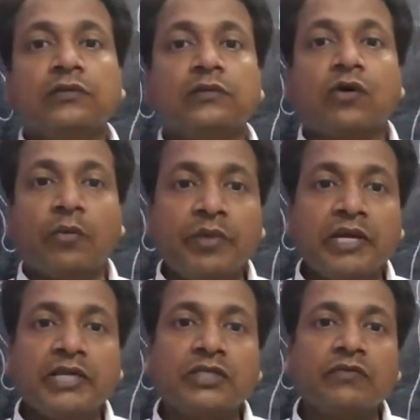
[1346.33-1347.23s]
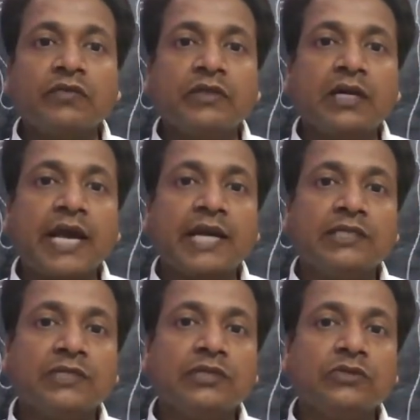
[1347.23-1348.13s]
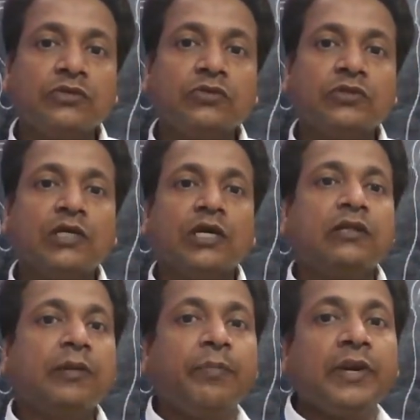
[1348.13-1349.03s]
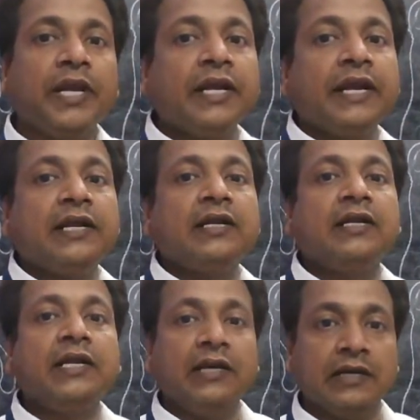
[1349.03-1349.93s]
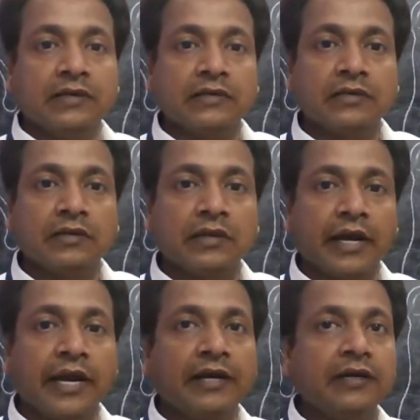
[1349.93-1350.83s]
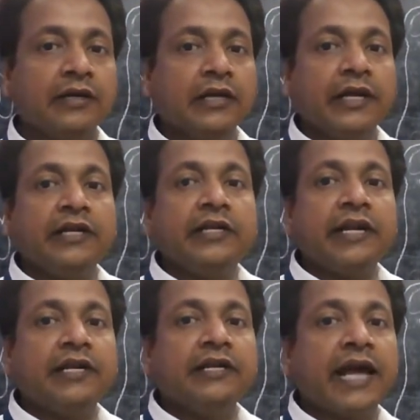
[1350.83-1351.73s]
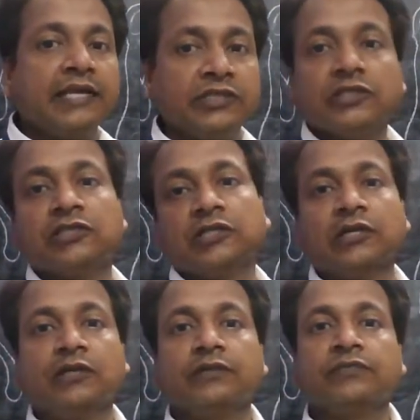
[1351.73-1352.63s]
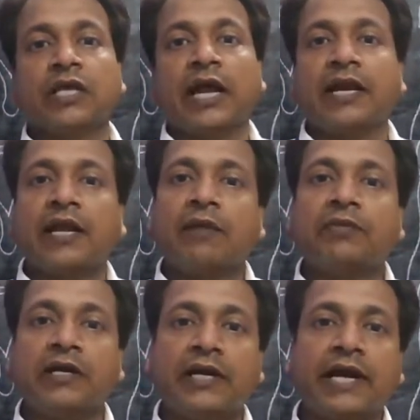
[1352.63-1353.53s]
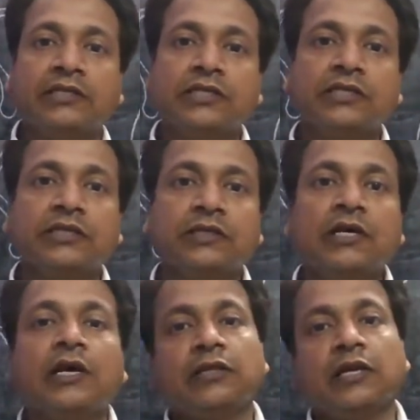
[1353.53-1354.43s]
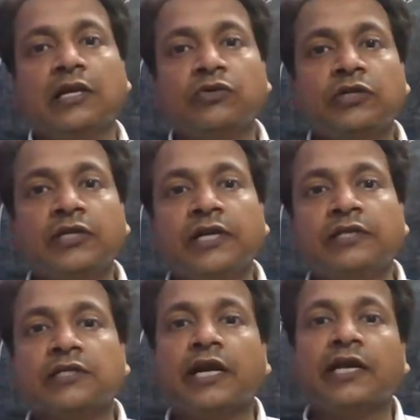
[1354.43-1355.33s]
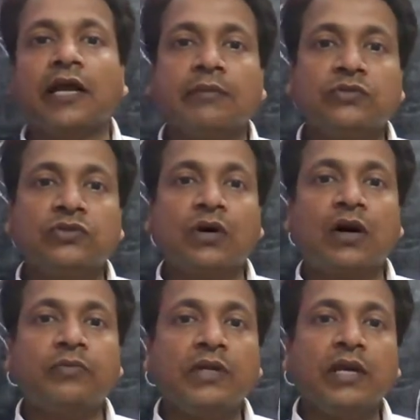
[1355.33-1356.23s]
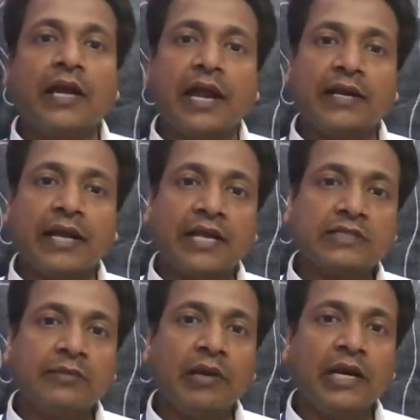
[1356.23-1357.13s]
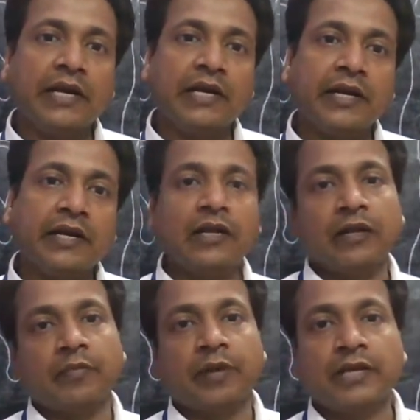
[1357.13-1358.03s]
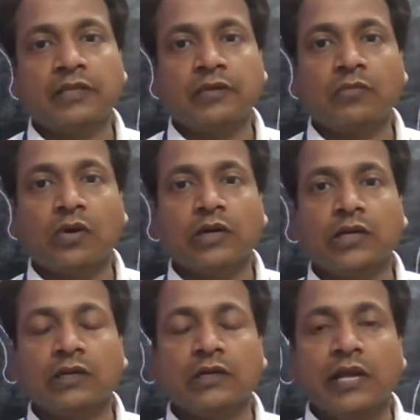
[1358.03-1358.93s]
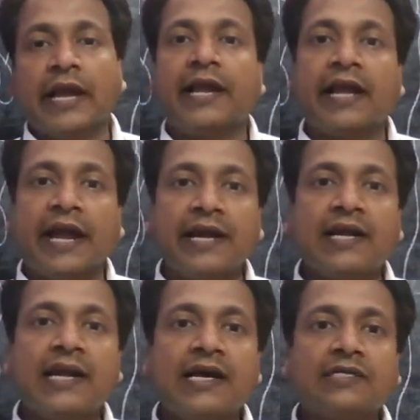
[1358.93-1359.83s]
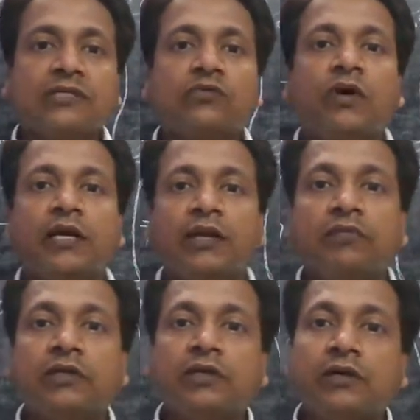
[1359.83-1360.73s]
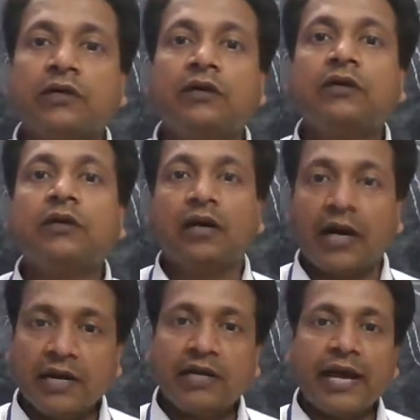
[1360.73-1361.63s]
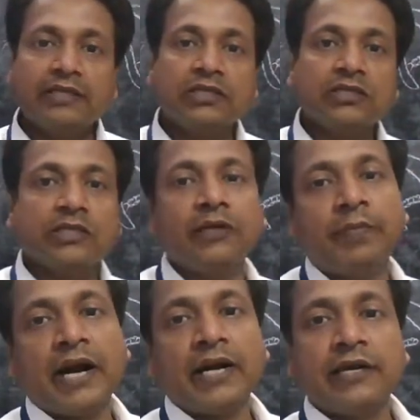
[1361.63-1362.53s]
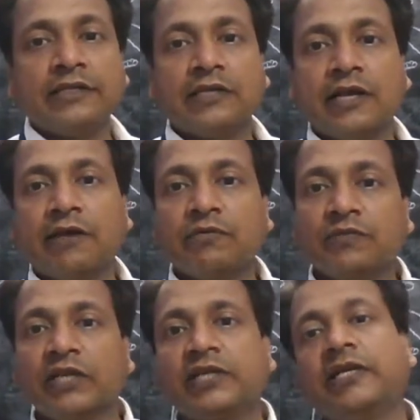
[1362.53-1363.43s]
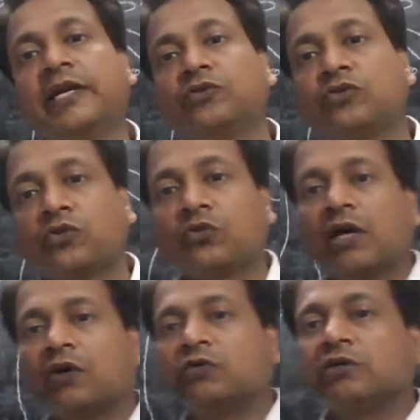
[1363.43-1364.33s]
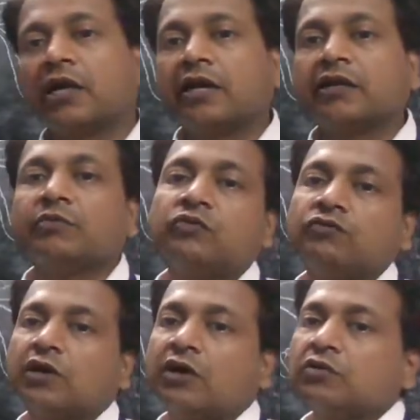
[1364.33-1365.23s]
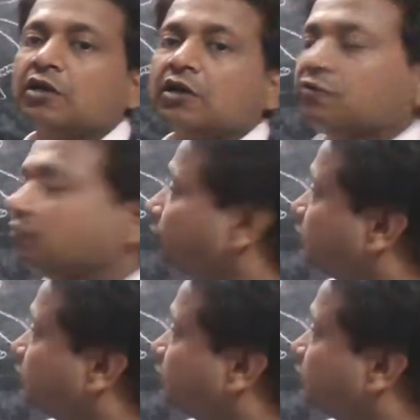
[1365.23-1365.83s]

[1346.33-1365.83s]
combination with the digestive juice, the prey get killed and it get digested, and after digestion the nutrients get absorbed and assimilated by the body, and at last whatever the undigested part is left, it get thrown out or removed out from the